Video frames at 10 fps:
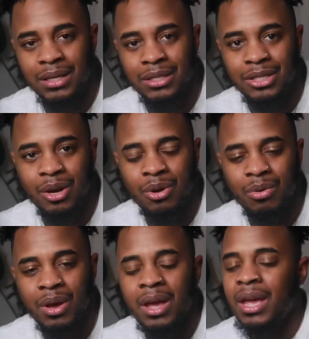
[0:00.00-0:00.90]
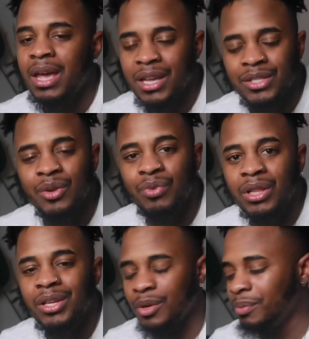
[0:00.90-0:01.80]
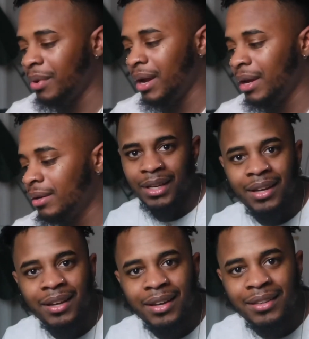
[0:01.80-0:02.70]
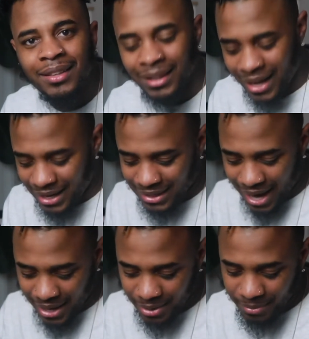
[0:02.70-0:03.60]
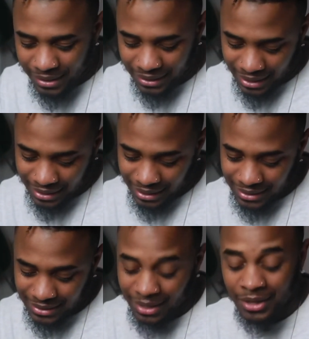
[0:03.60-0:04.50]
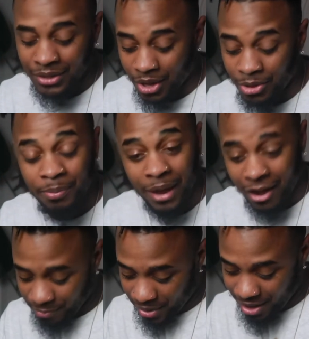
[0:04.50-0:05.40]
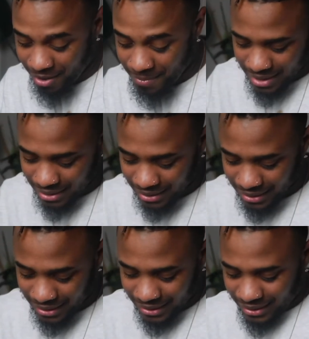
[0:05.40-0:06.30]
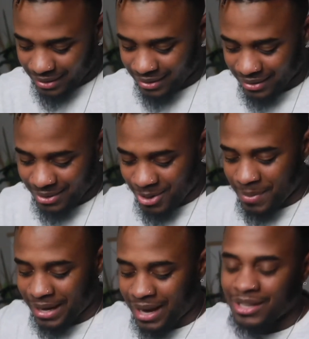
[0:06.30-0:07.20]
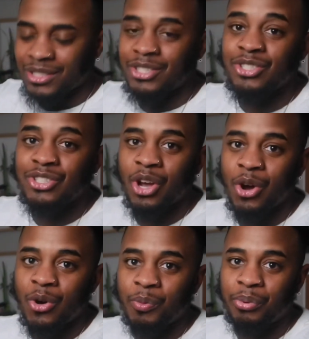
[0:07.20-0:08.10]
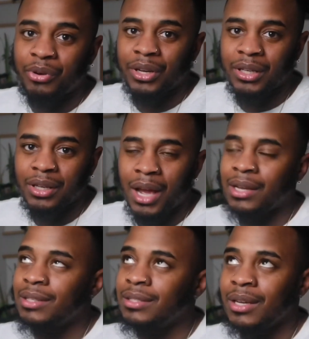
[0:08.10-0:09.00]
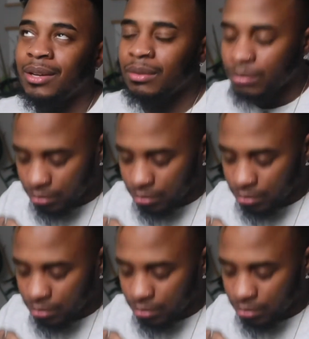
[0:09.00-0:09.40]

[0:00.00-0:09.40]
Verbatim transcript: in it, so it's a really good brand. And the last item again is another bath bomb. Oh my god, it's so pretty. I can tell.